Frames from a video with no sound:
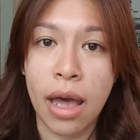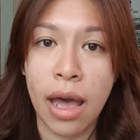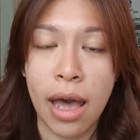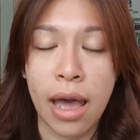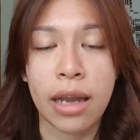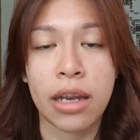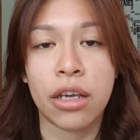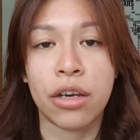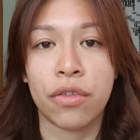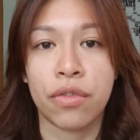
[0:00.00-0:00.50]

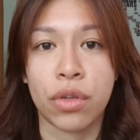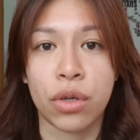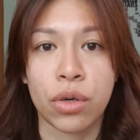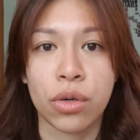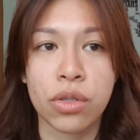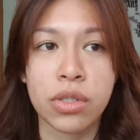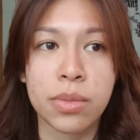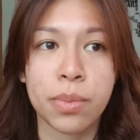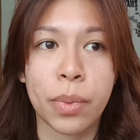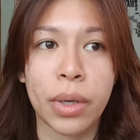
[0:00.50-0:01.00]
any of
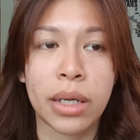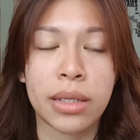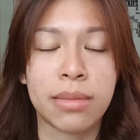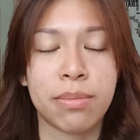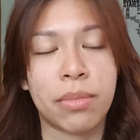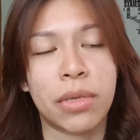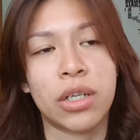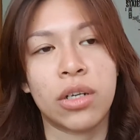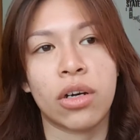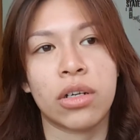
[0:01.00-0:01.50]
those, but
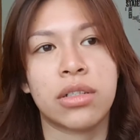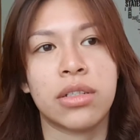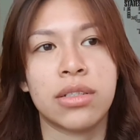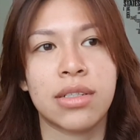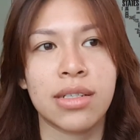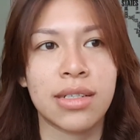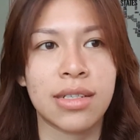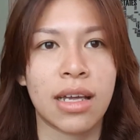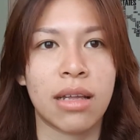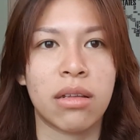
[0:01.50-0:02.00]
my doctor
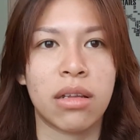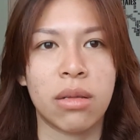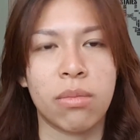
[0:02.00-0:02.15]
just said